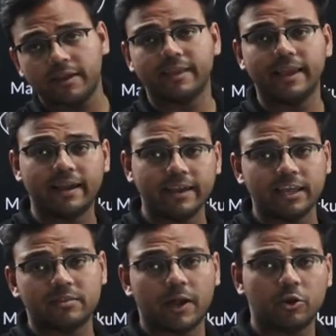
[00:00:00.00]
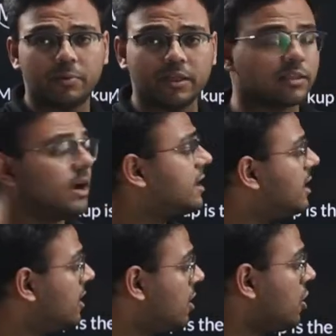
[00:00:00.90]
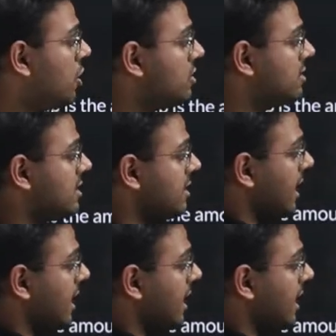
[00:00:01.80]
is increased by rupees 30. So this